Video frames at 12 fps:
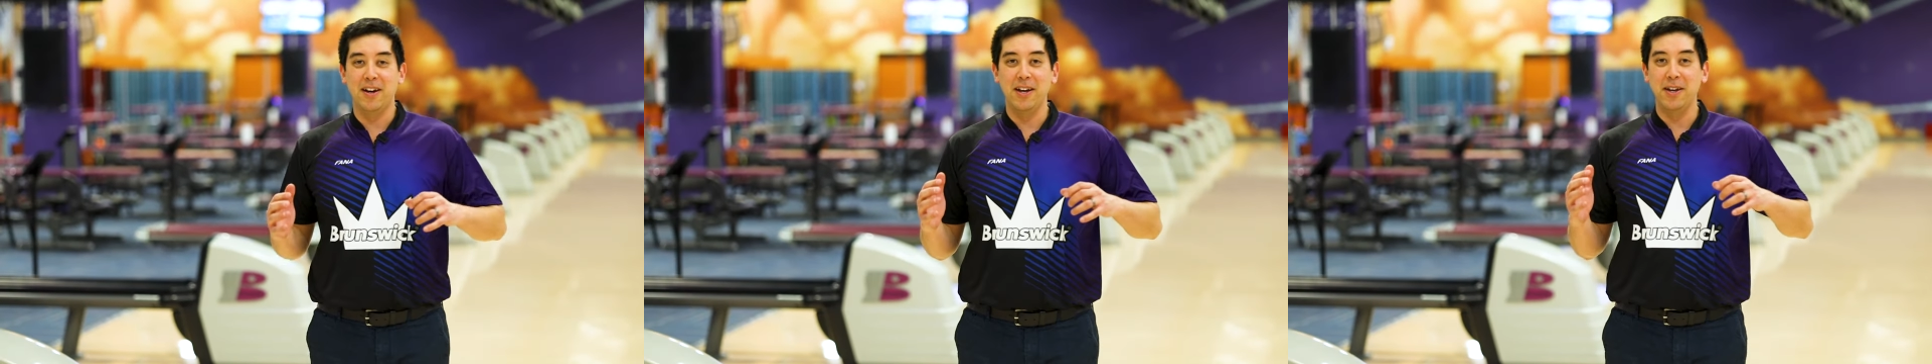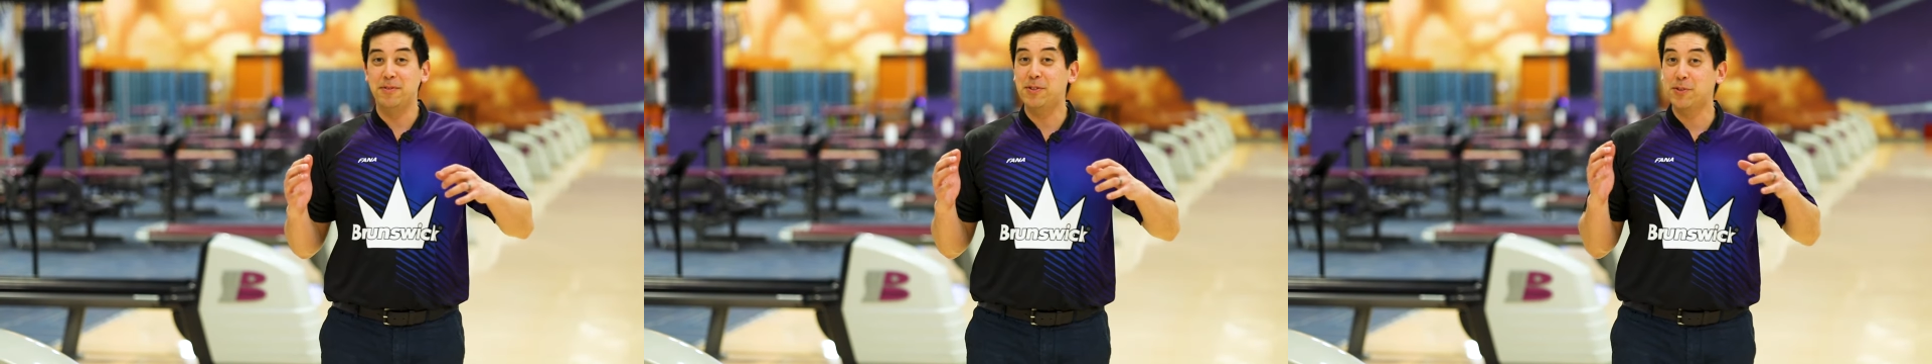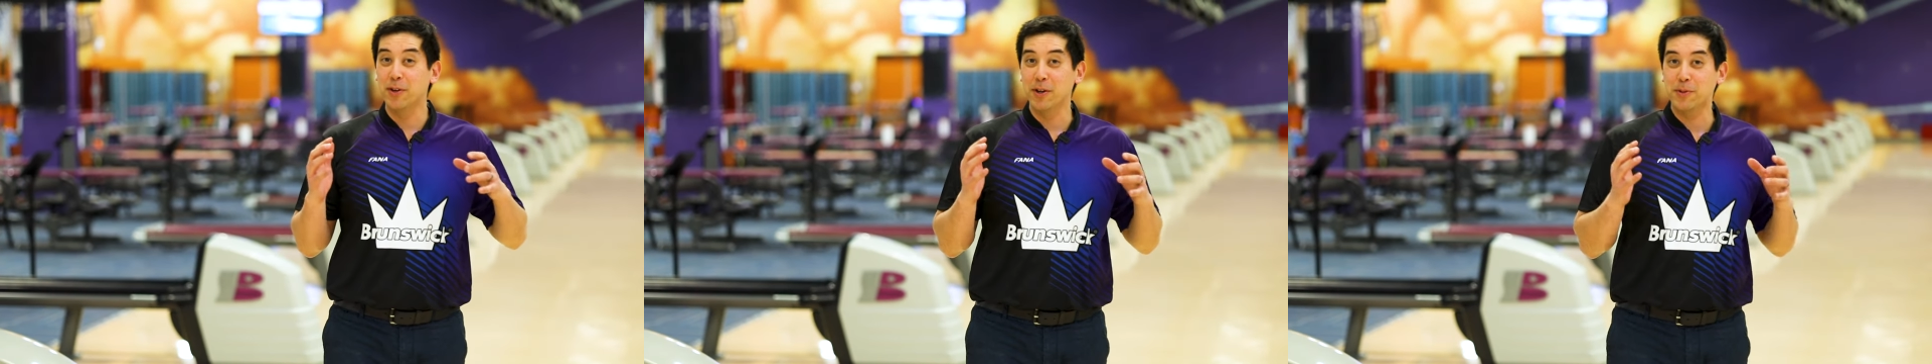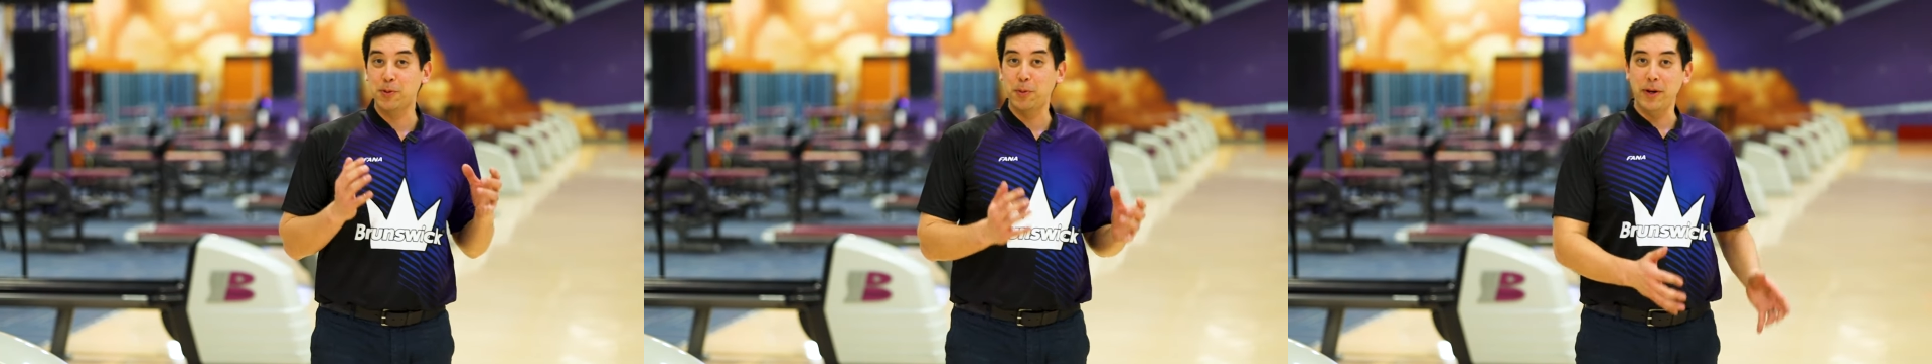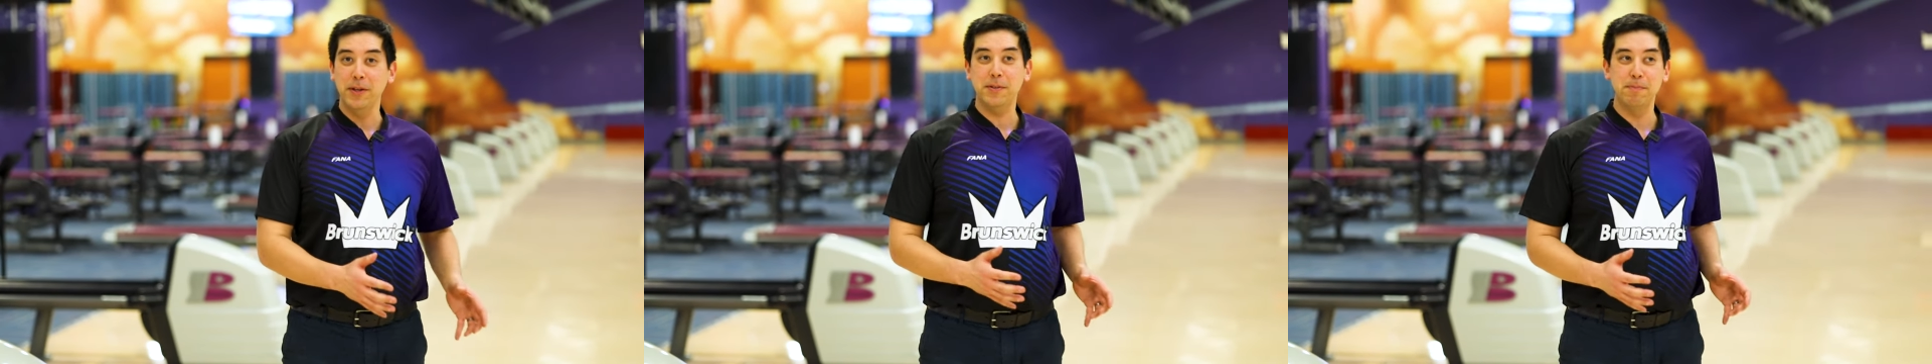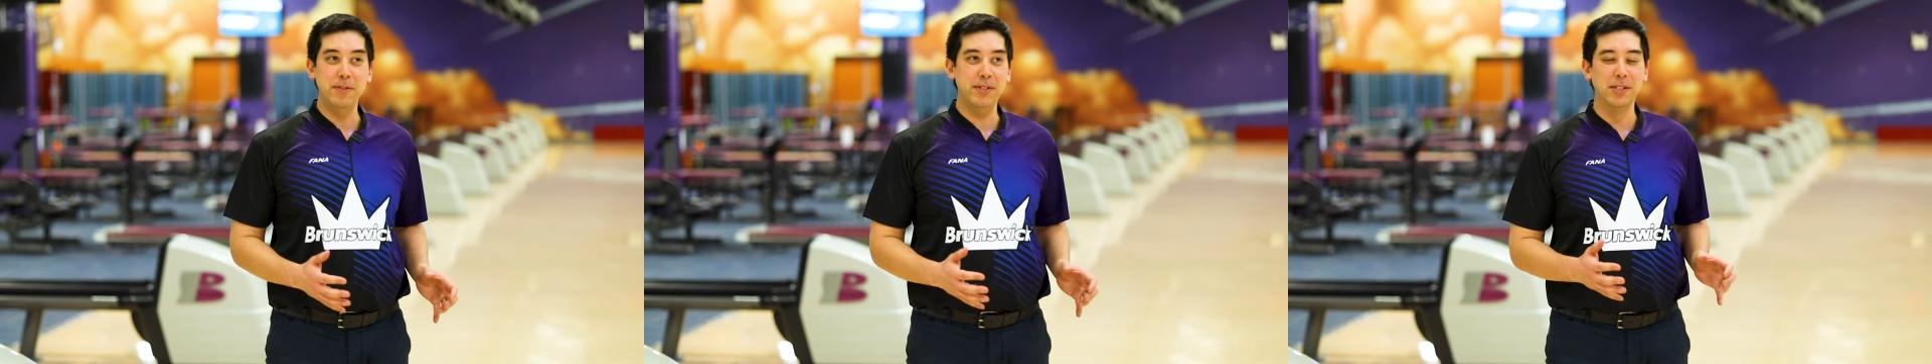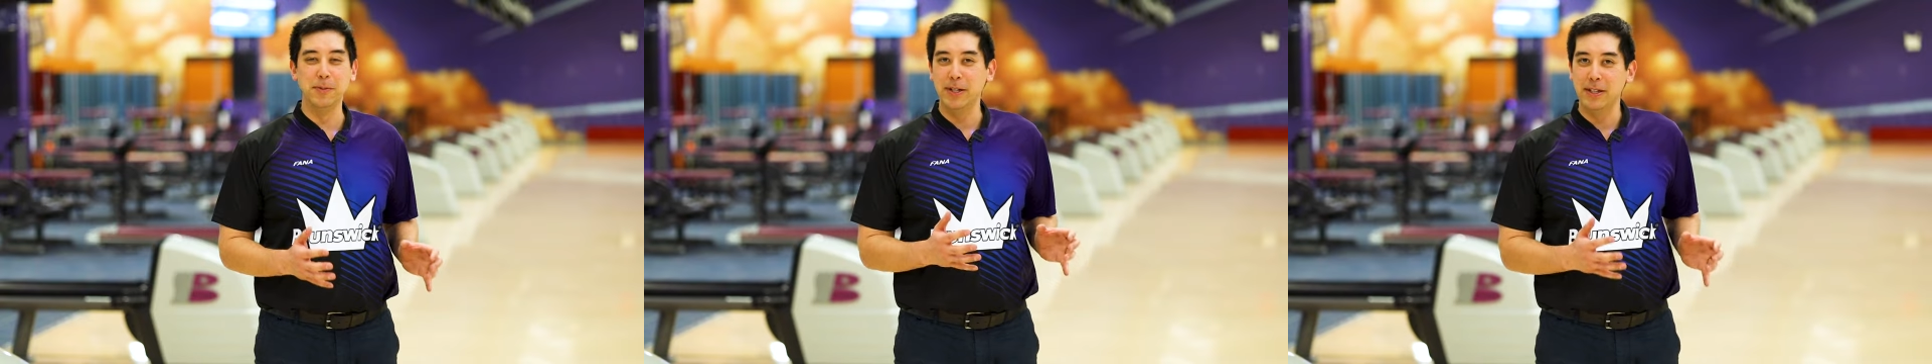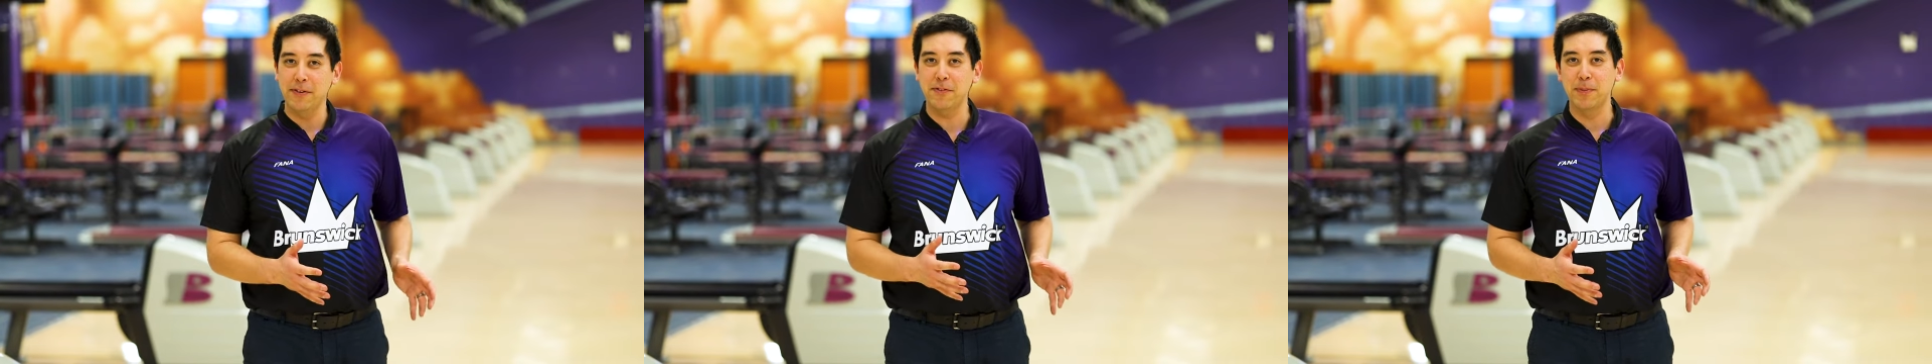I've struck twice, missing a little
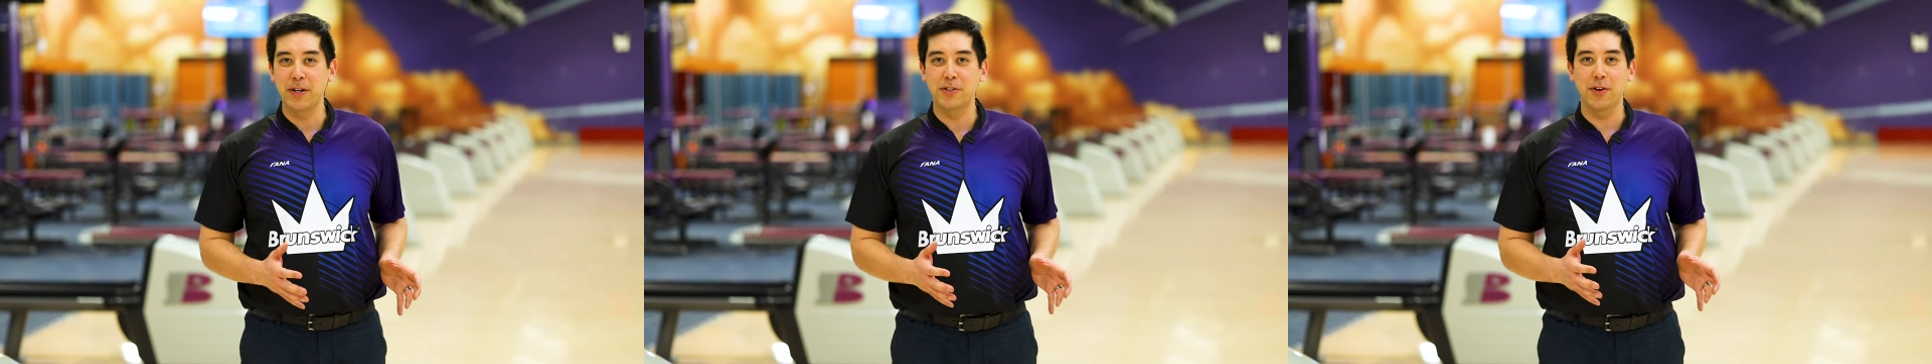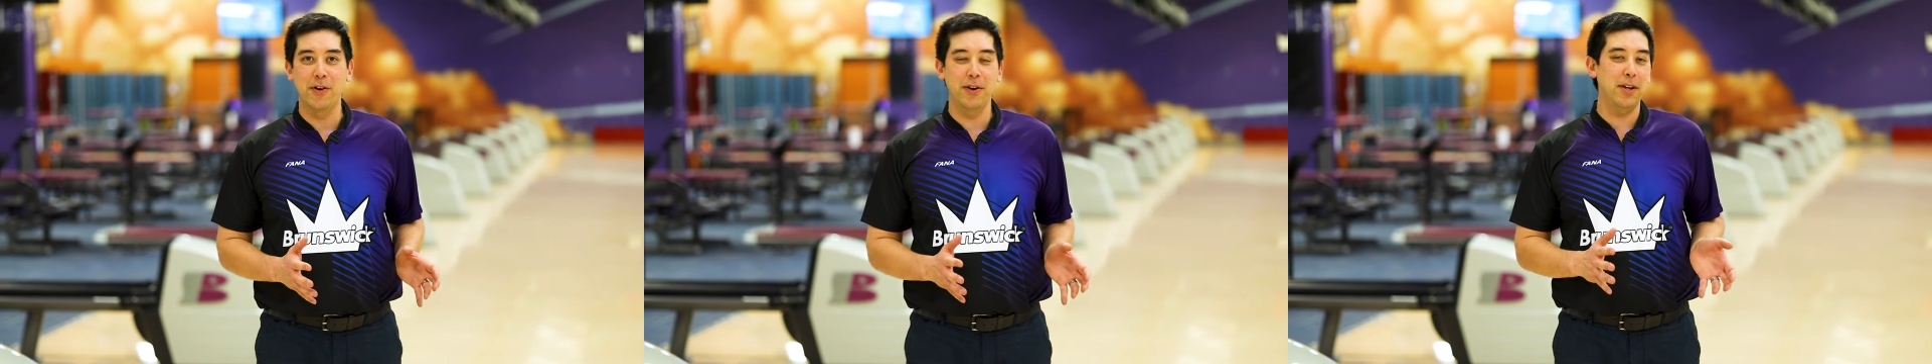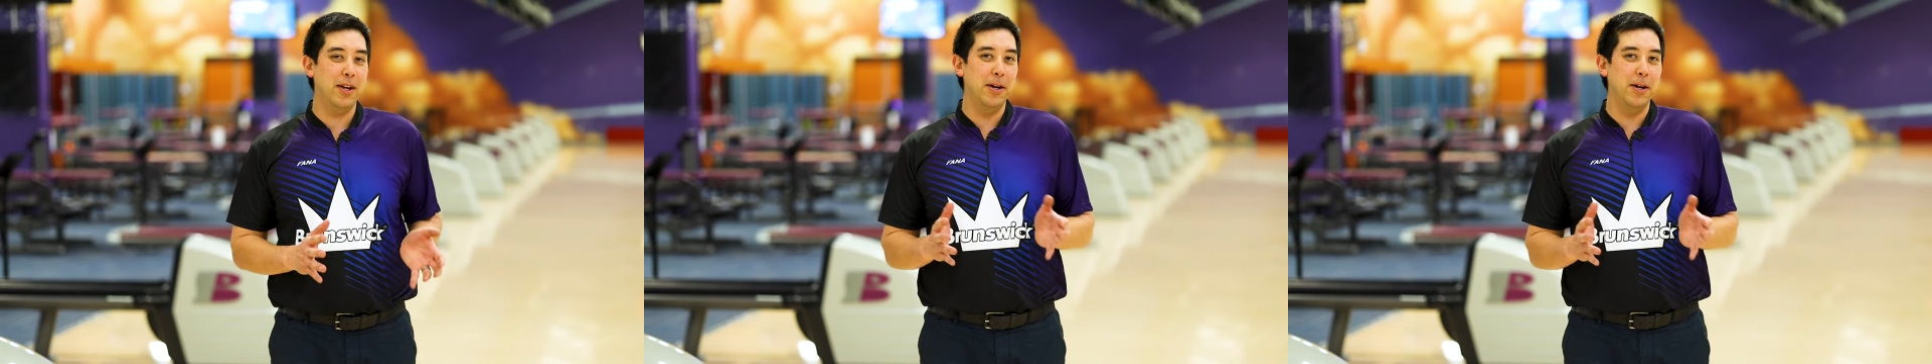bit left of my target,